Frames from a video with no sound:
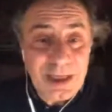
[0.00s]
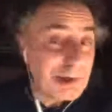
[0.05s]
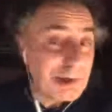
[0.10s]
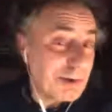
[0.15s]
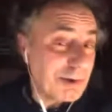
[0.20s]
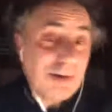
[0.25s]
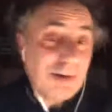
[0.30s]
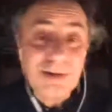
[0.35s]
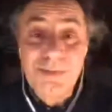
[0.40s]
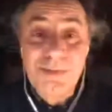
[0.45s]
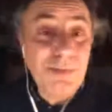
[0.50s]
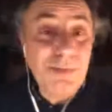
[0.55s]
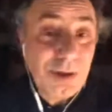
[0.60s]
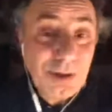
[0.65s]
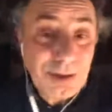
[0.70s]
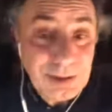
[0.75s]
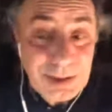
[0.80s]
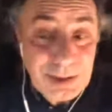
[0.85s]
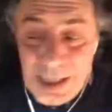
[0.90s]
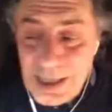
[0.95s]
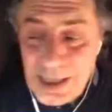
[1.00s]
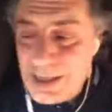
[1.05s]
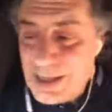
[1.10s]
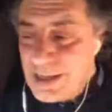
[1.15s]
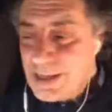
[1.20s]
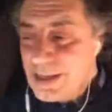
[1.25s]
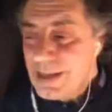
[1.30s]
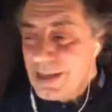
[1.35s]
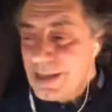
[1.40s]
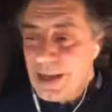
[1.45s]
I sold them all,
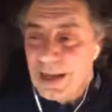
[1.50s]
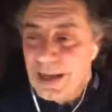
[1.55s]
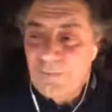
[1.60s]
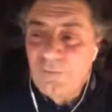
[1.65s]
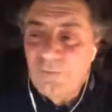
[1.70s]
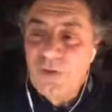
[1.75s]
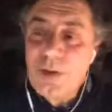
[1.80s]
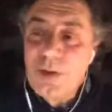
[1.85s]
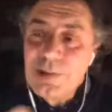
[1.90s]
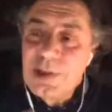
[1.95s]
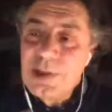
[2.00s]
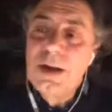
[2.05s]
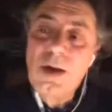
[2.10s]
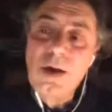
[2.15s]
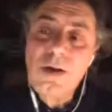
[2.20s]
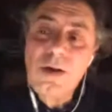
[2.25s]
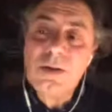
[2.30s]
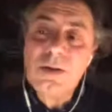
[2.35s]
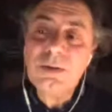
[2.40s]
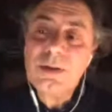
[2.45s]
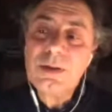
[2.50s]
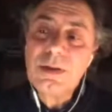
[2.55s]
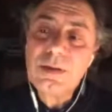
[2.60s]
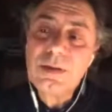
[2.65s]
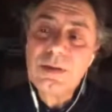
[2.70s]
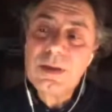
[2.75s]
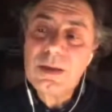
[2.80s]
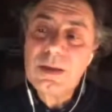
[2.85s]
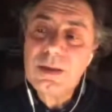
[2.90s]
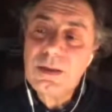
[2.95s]
and from then on,
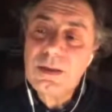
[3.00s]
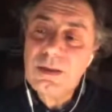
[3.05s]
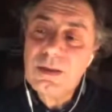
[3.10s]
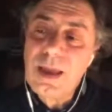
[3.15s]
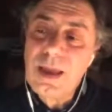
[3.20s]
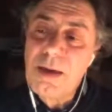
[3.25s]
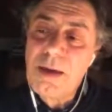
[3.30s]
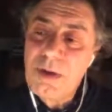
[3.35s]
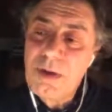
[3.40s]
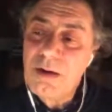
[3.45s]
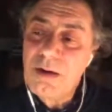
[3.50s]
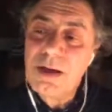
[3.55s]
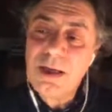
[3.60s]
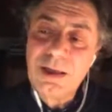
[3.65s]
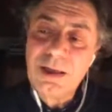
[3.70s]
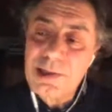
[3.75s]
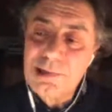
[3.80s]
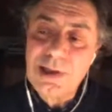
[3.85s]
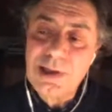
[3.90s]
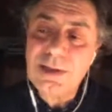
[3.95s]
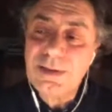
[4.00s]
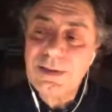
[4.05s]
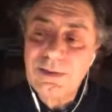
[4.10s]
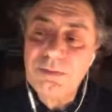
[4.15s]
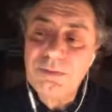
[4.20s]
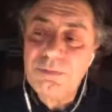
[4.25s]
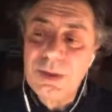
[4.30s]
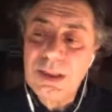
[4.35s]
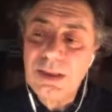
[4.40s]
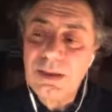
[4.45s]
America started to
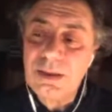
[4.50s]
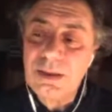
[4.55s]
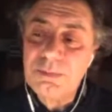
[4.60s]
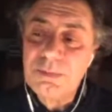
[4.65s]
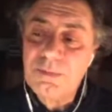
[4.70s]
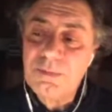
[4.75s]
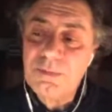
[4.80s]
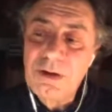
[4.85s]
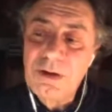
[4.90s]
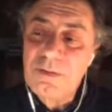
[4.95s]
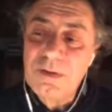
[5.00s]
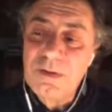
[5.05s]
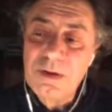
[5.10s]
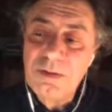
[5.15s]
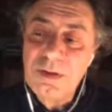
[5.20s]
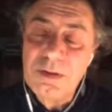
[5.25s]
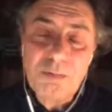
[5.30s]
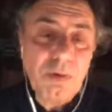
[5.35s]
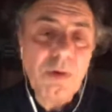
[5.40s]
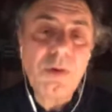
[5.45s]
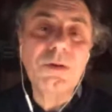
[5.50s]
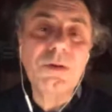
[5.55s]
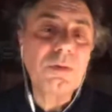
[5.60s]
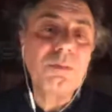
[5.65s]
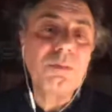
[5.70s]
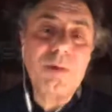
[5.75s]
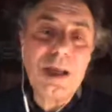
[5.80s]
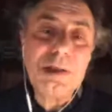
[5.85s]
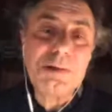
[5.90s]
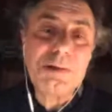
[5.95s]
become a very, very important
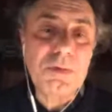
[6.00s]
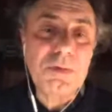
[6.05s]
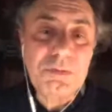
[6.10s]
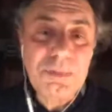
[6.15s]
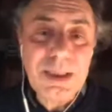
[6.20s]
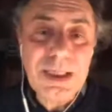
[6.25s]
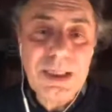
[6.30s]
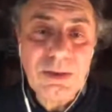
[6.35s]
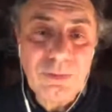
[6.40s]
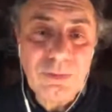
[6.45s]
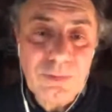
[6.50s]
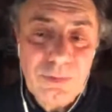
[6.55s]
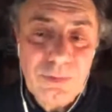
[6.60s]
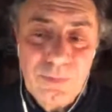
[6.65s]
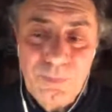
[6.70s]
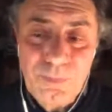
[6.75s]
place for me to